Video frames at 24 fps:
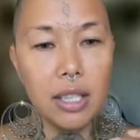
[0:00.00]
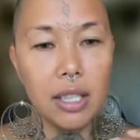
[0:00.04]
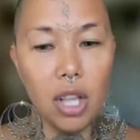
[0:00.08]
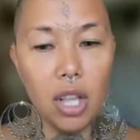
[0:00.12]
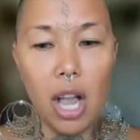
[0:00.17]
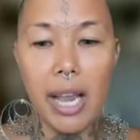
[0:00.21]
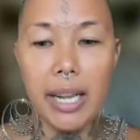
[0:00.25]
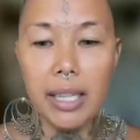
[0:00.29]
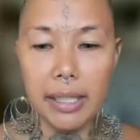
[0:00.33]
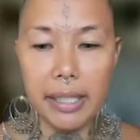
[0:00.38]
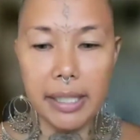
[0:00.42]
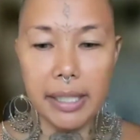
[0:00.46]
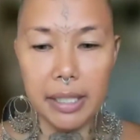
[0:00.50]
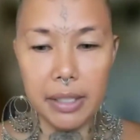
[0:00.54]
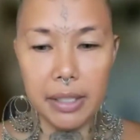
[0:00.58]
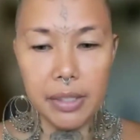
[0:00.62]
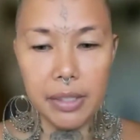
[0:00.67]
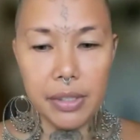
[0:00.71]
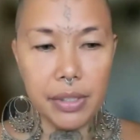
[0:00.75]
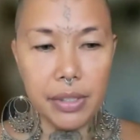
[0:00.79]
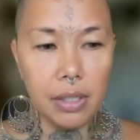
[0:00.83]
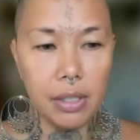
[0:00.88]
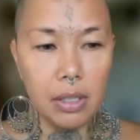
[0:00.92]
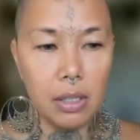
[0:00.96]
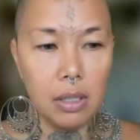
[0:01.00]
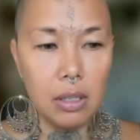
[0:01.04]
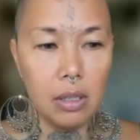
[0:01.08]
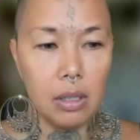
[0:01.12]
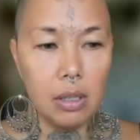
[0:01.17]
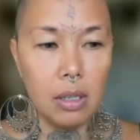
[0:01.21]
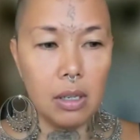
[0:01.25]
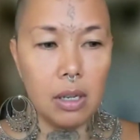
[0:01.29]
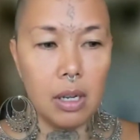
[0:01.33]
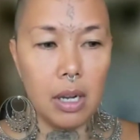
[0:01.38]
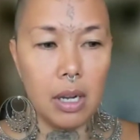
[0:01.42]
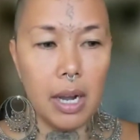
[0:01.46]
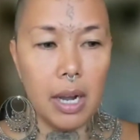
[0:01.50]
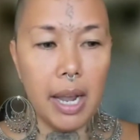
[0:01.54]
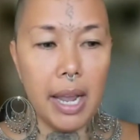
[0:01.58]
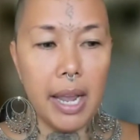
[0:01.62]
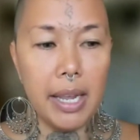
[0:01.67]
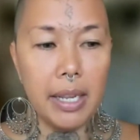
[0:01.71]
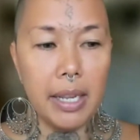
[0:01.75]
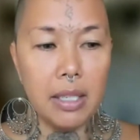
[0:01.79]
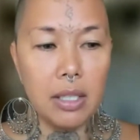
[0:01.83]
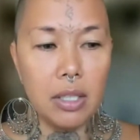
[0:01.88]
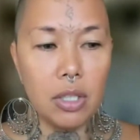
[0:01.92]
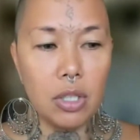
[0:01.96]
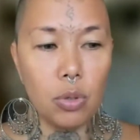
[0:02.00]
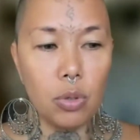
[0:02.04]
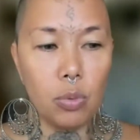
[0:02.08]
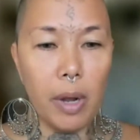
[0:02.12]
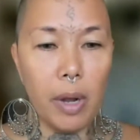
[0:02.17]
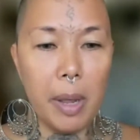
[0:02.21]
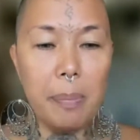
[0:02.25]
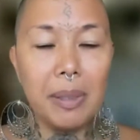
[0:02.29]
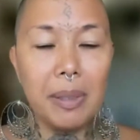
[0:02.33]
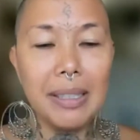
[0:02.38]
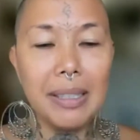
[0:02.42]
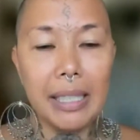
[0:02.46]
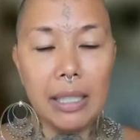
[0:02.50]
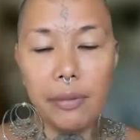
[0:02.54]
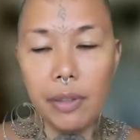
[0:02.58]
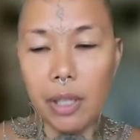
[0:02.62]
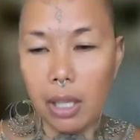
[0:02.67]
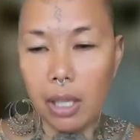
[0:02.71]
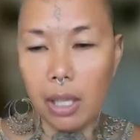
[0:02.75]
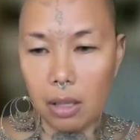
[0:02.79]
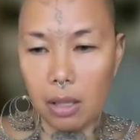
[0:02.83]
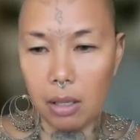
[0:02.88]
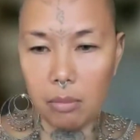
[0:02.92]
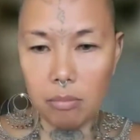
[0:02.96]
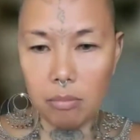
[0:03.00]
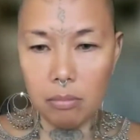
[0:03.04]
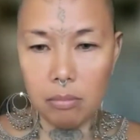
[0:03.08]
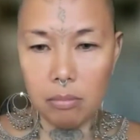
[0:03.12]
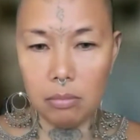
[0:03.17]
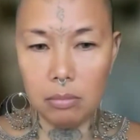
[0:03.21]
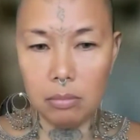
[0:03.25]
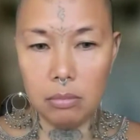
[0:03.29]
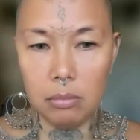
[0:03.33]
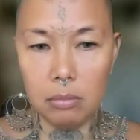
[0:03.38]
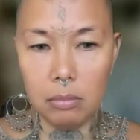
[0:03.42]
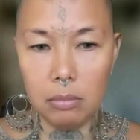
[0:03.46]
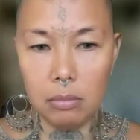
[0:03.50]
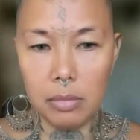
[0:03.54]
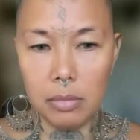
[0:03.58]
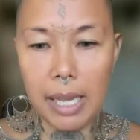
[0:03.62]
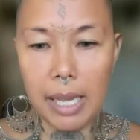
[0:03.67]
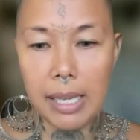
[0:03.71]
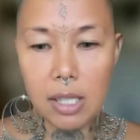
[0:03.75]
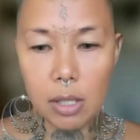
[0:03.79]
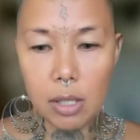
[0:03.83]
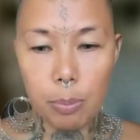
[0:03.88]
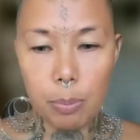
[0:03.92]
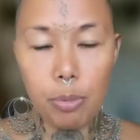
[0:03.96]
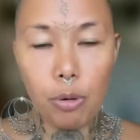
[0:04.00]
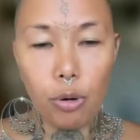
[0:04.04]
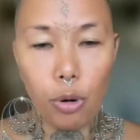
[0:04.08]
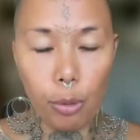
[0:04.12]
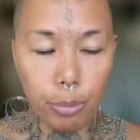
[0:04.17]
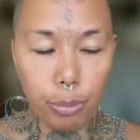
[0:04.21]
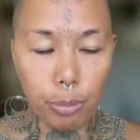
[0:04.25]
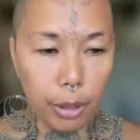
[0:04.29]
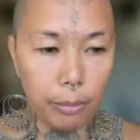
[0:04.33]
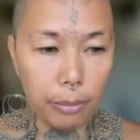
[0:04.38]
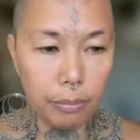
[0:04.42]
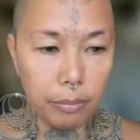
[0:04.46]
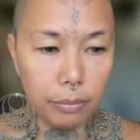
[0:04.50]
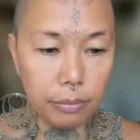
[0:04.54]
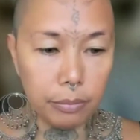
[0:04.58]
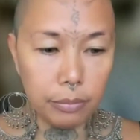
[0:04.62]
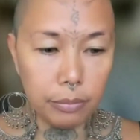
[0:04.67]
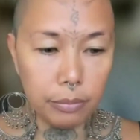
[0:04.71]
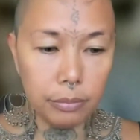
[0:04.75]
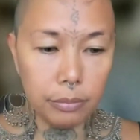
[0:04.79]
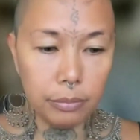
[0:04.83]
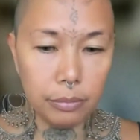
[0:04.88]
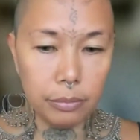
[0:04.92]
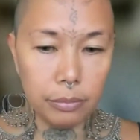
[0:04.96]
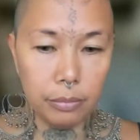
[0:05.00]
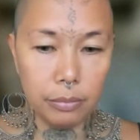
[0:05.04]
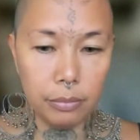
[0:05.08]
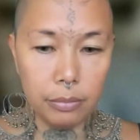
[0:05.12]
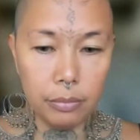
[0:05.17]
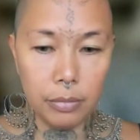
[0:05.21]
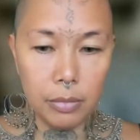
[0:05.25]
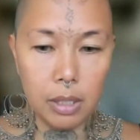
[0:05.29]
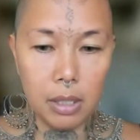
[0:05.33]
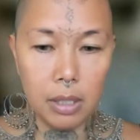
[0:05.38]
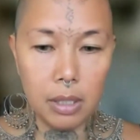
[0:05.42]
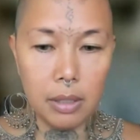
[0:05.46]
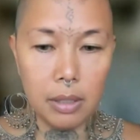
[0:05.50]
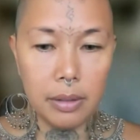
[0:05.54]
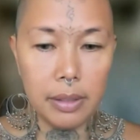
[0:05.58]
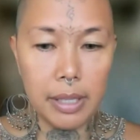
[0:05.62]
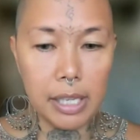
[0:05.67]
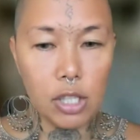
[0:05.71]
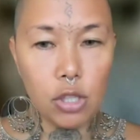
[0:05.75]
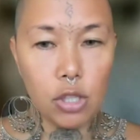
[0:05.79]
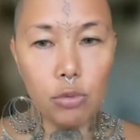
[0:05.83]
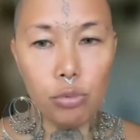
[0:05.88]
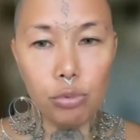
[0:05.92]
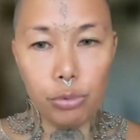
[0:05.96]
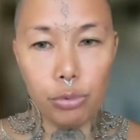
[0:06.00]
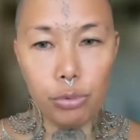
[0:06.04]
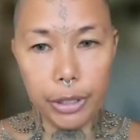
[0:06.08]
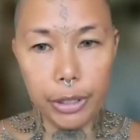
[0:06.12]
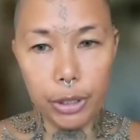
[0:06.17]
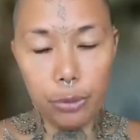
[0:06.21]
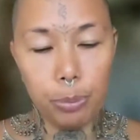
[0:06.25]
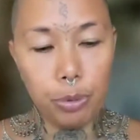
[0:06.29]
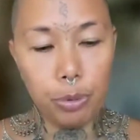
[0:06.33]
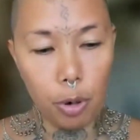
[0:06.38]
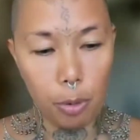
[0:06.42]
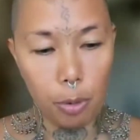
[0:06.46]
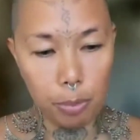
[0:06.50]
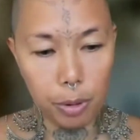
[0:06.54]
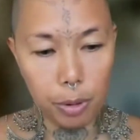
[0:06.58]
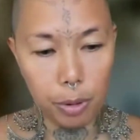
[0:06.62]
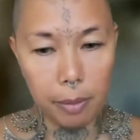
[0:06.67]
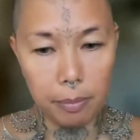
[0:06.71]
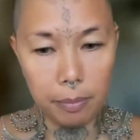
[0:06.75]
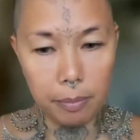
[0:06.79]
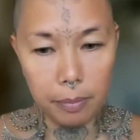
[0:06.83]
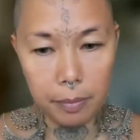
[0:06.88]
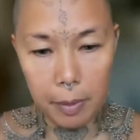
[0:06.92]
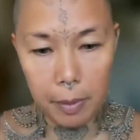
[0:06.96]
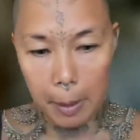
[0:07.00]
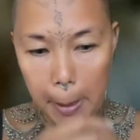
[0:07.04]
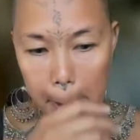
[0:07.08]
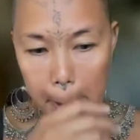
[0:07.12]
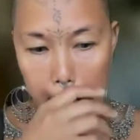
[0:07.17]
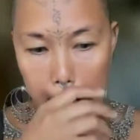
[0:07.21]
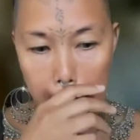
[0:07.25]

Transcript: as light leaders, and we're believing them. That's a problem. That's a real problem.